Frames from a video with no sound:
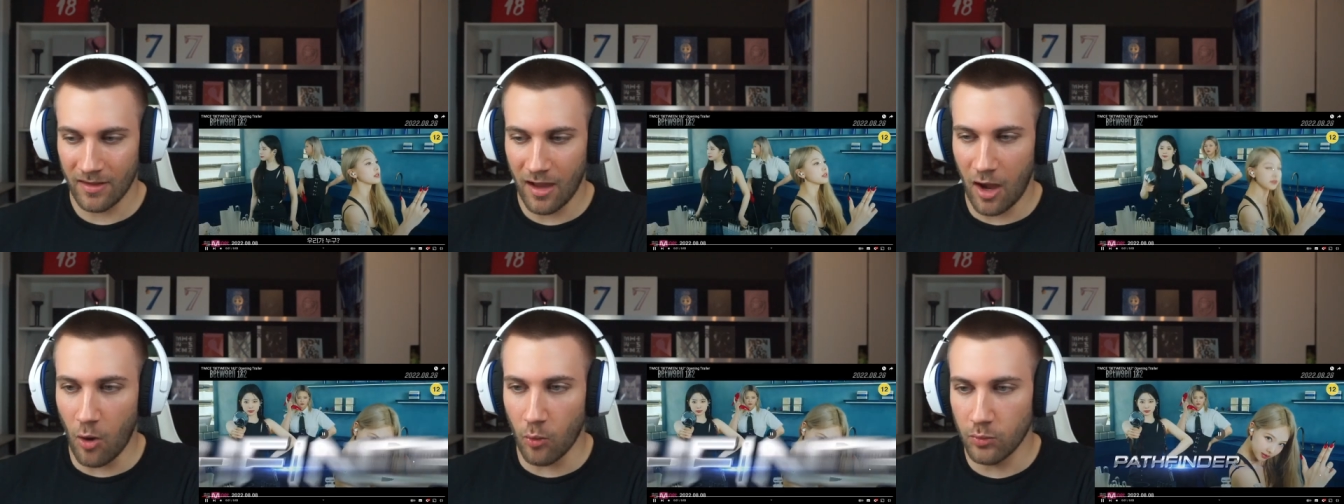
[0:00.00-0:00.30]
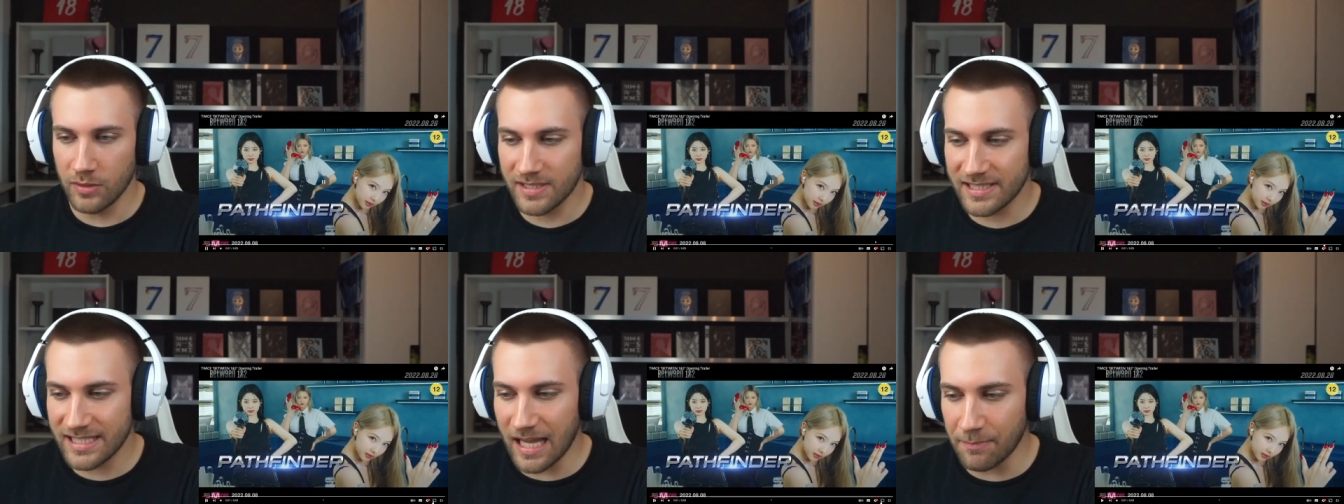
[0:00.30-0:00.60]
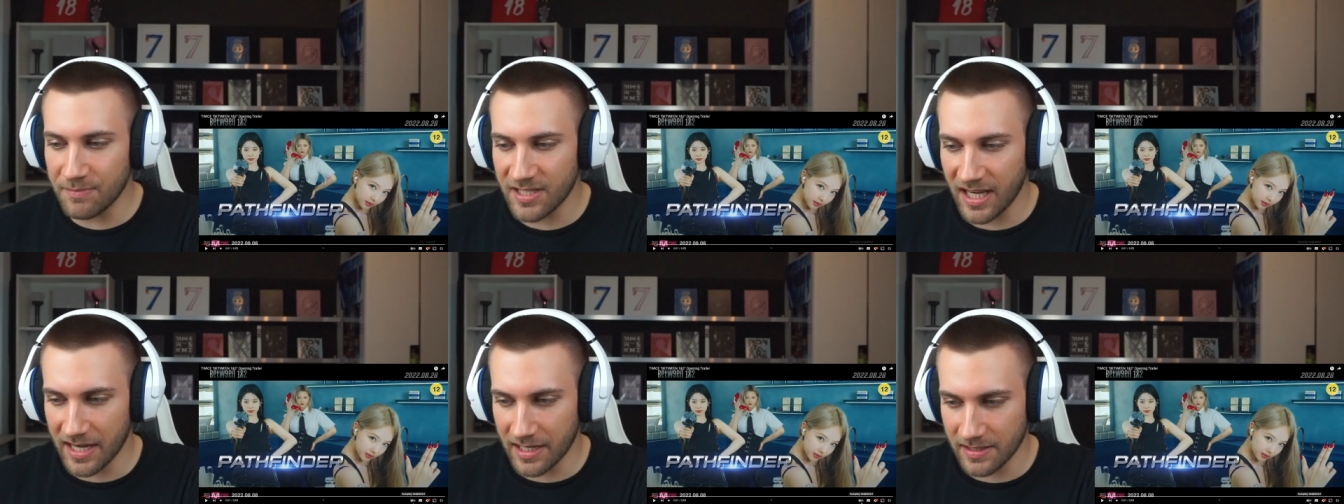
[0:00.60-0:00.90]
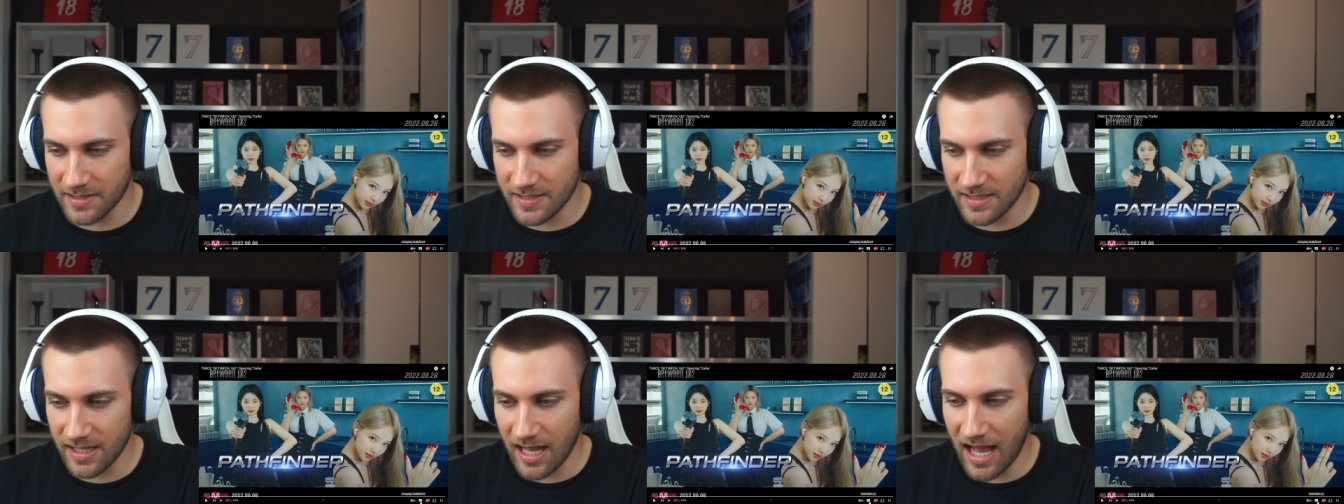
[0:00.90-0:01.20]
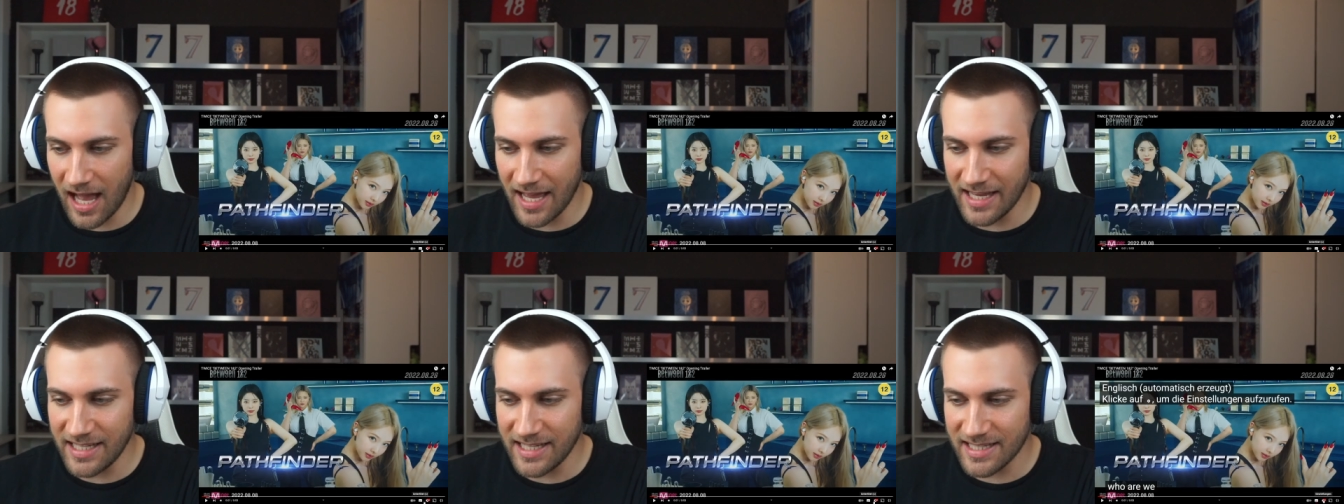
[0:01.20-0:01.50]
Oh, subtitles.
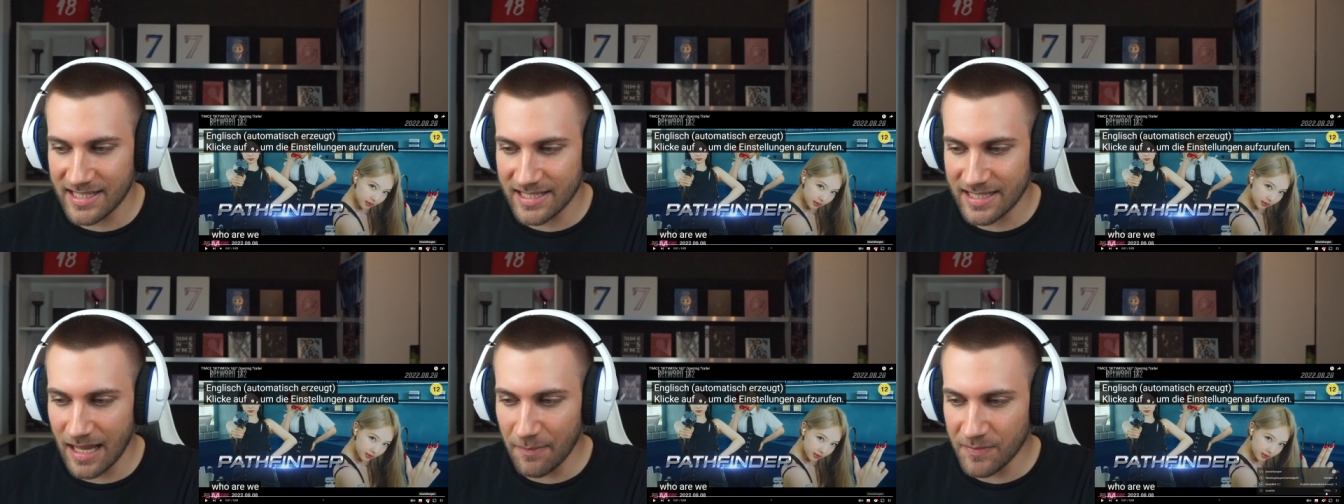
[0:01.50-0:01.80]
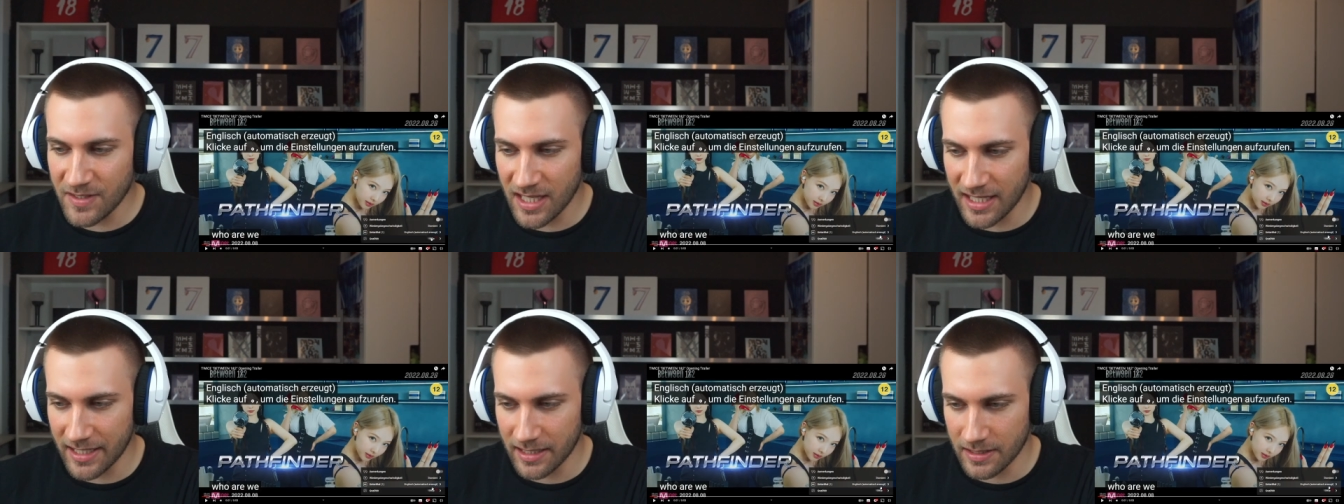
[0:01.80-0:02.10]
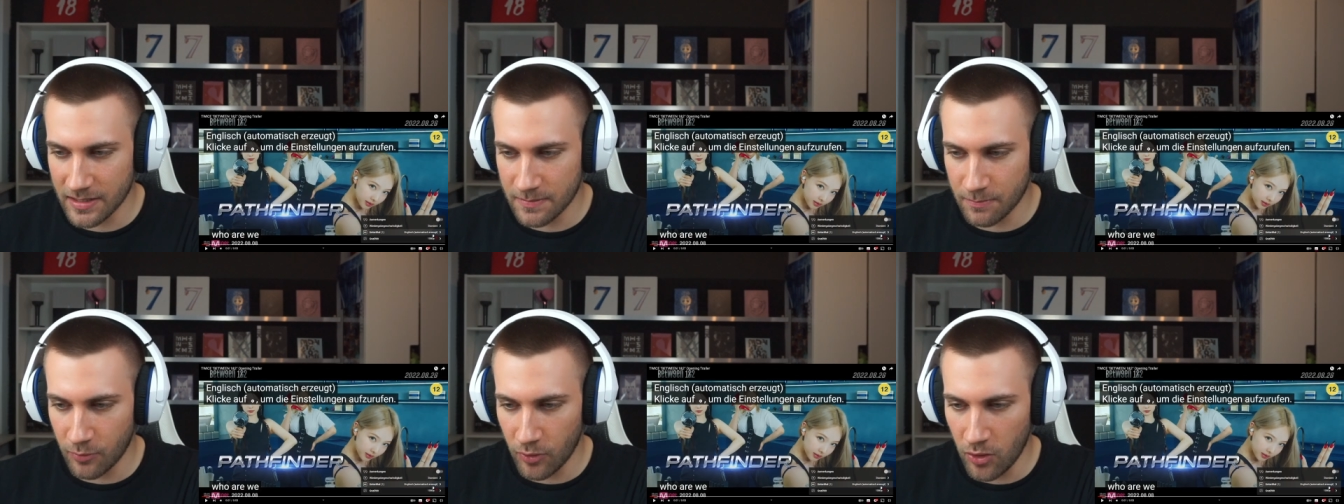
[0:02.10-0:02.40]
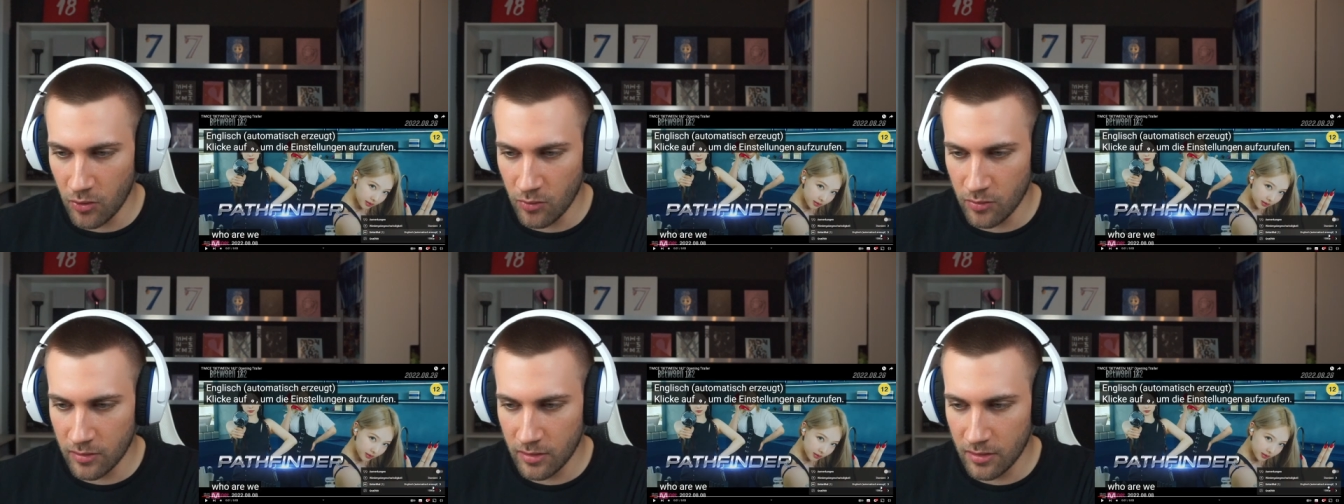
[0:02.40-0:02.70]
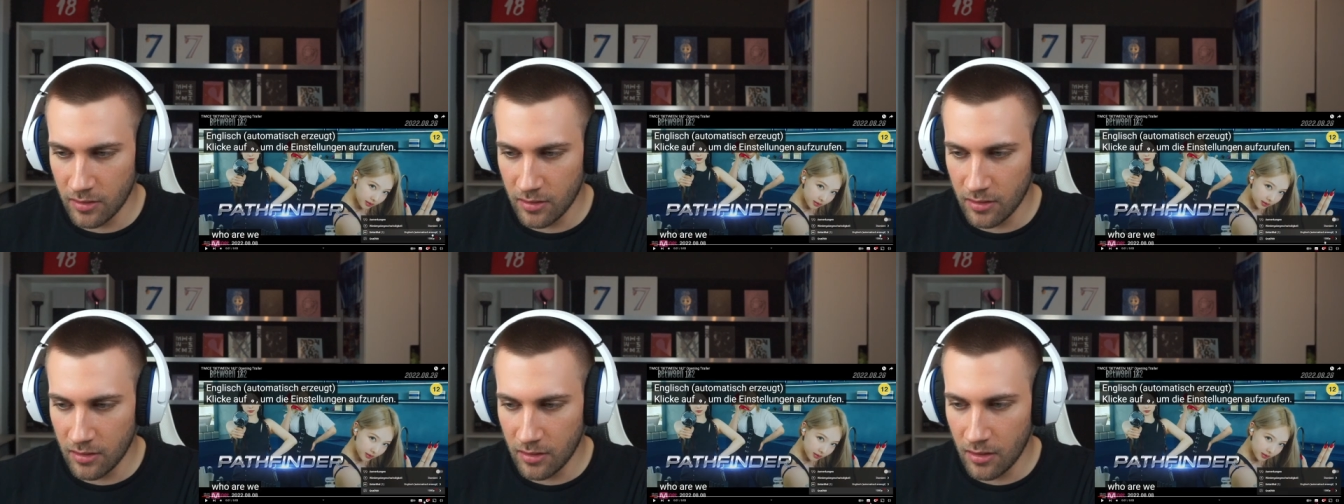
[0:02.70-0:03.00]
I need subtitles, bro.
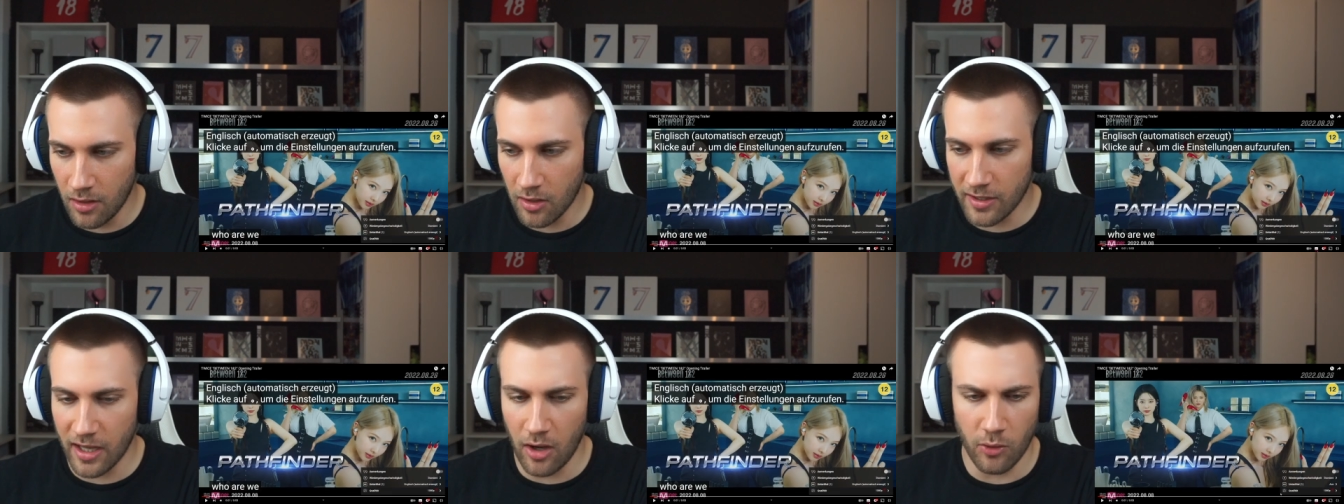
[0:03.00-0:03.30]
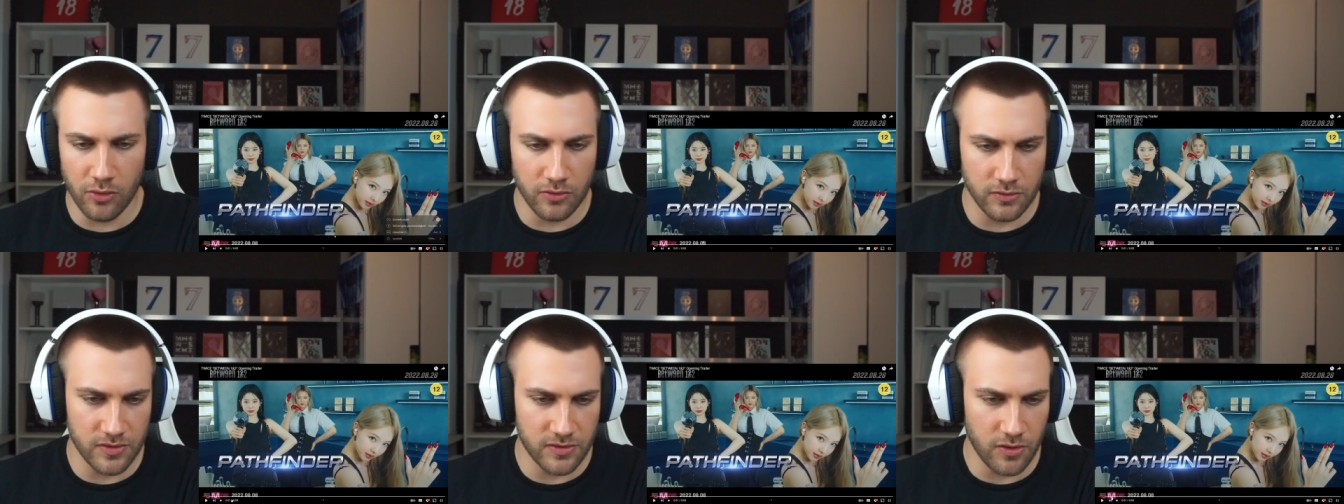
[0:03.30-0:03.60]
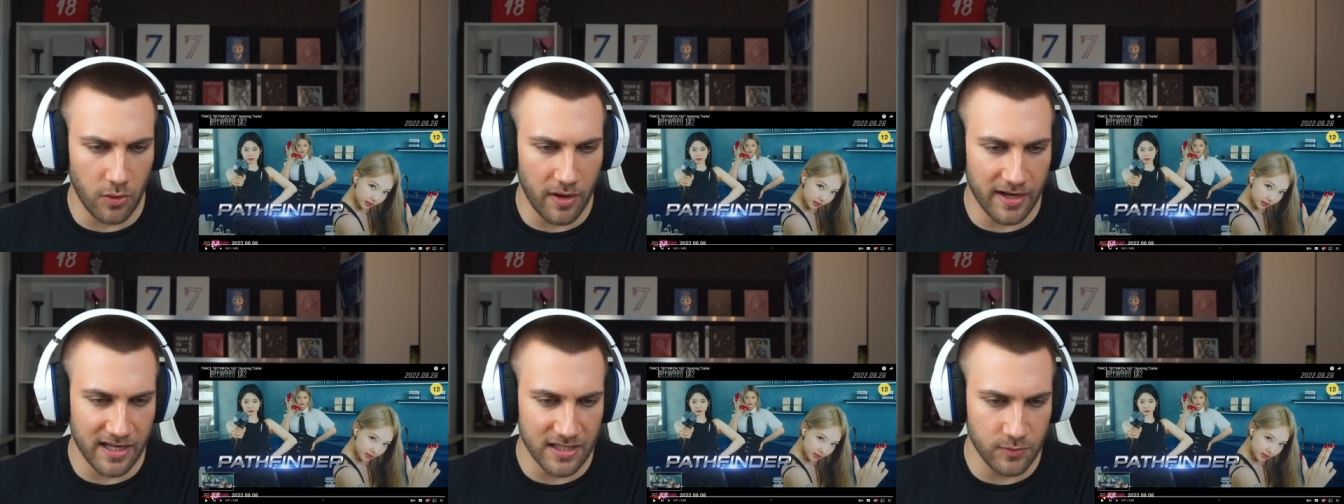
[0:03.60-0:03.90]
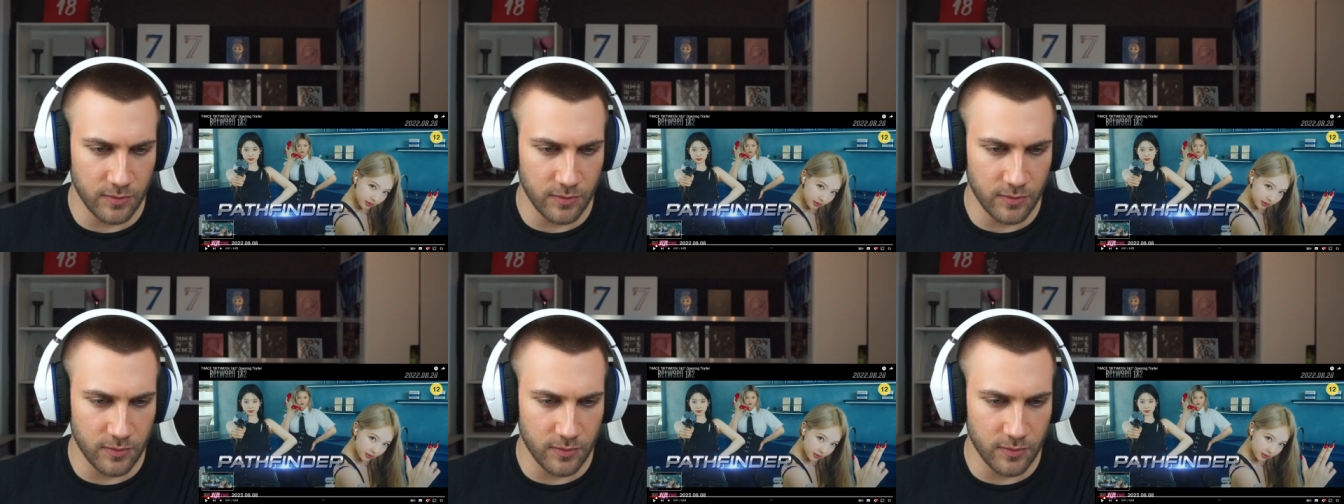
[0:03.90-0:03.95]
Okay. Oh, so I guess